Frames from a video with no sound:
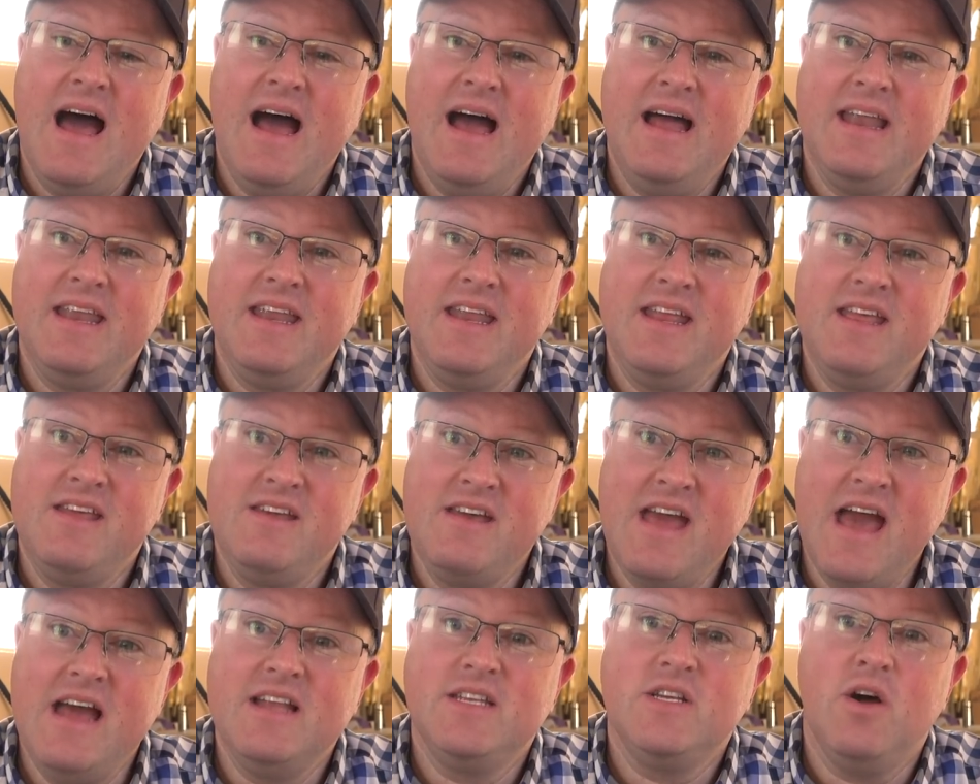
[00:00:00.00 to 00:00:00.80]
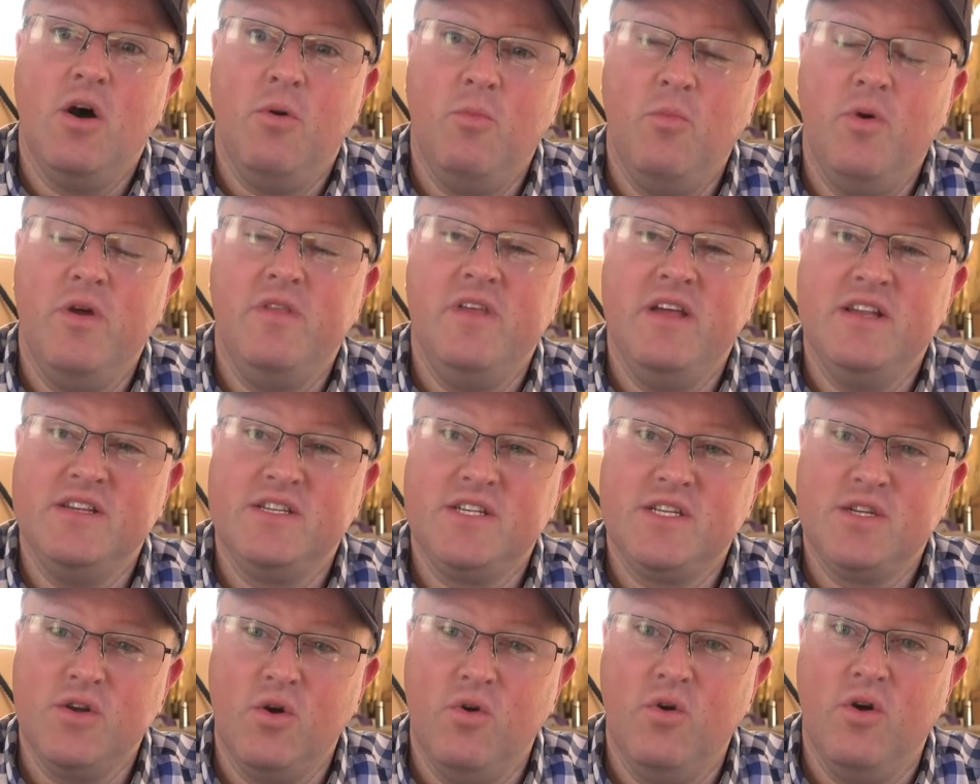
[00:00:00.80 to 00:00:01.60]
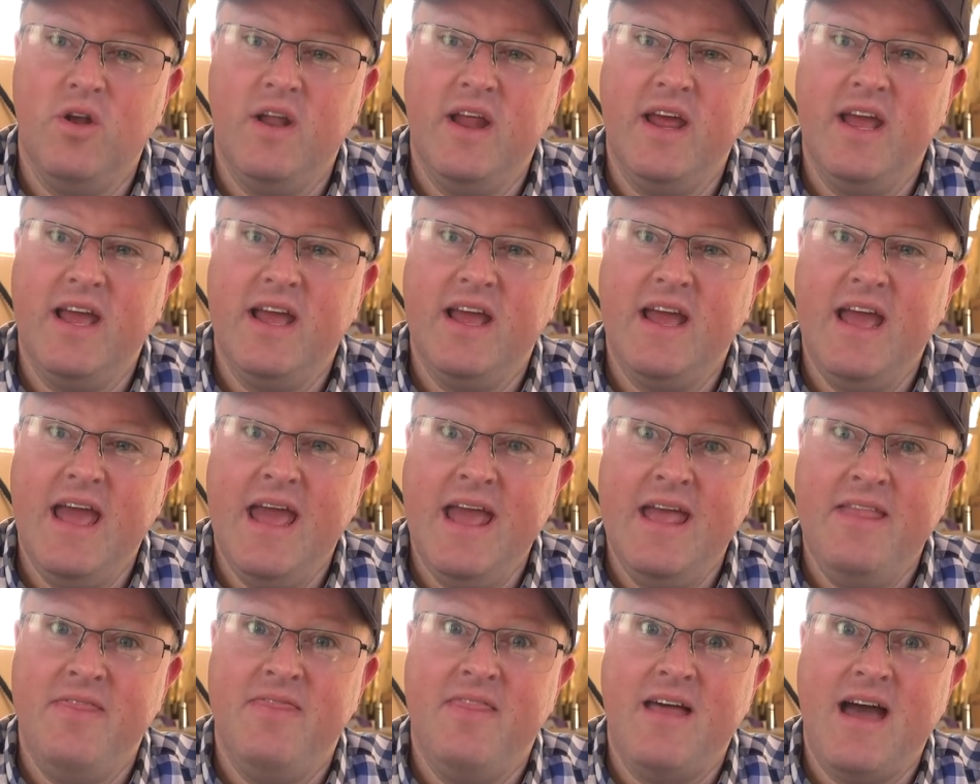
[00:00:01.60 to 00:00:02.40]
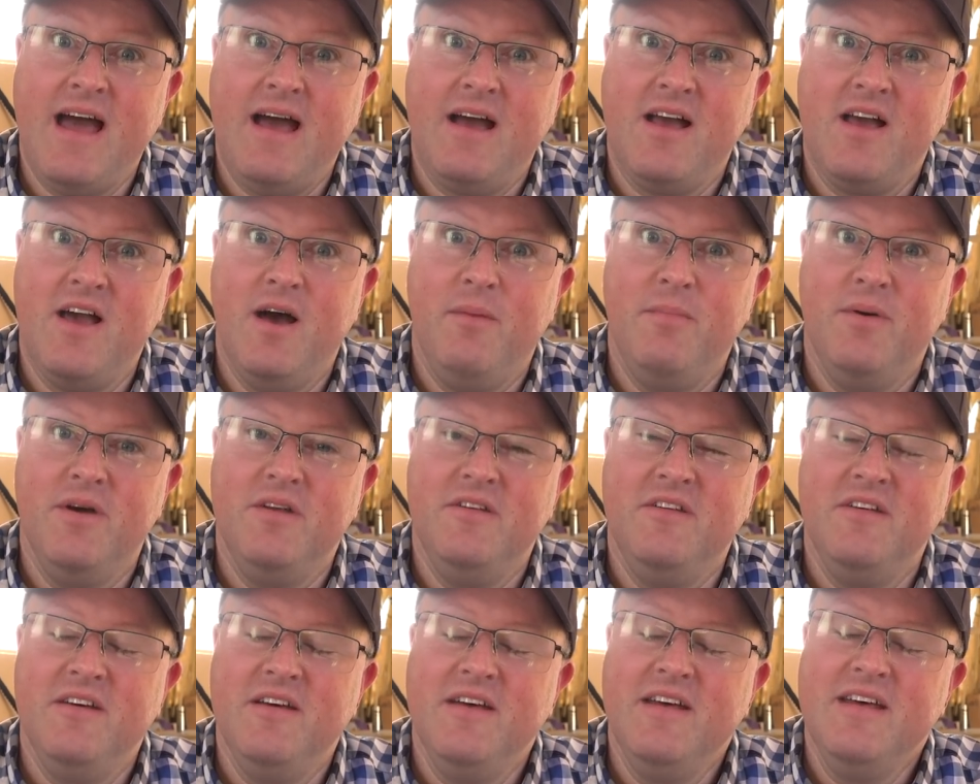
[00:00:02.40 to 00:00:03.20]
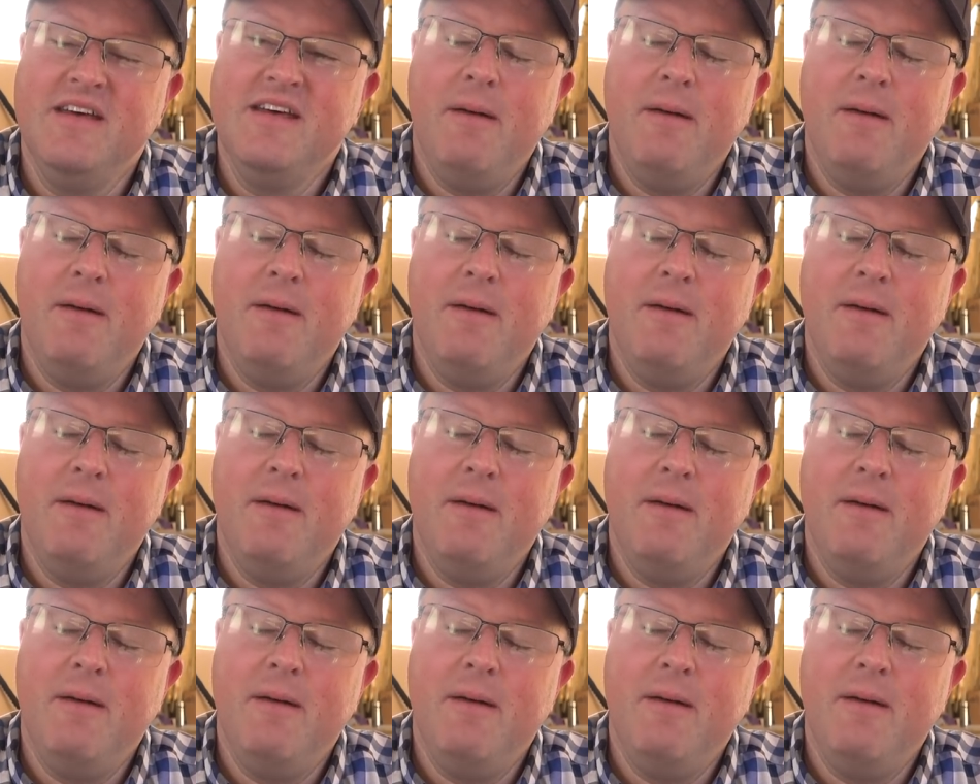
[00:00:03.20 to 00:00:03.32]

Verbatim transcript: and get on with installing in that cupboard.